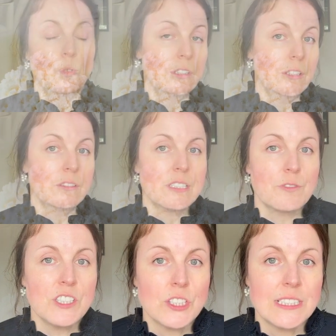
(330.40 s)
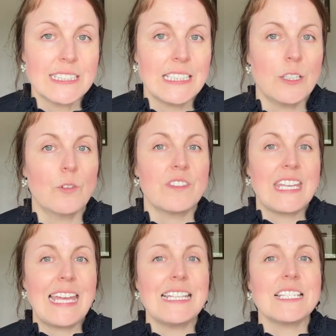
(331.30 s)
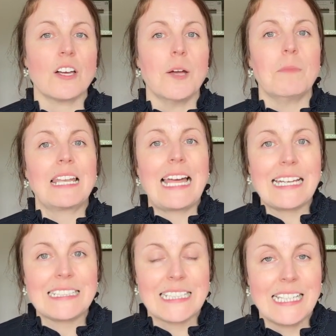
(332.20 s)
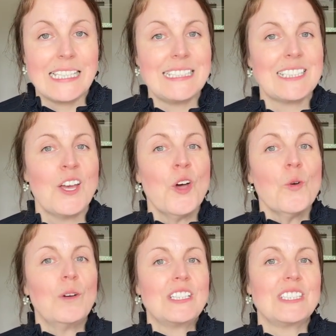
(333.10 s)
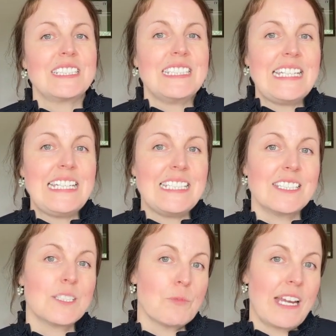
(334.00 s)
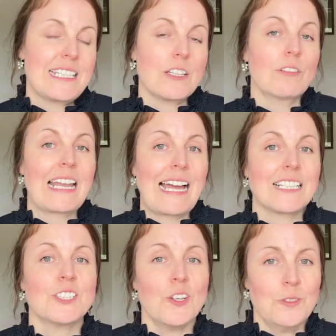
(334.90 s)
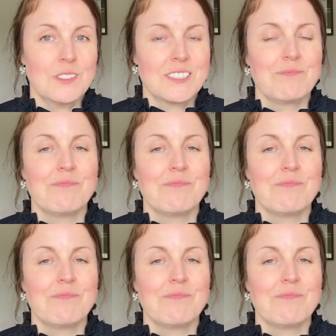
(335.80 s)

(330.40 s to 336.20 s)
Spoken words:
deficiency of the enzyme lactase, which is needed to break down lactose.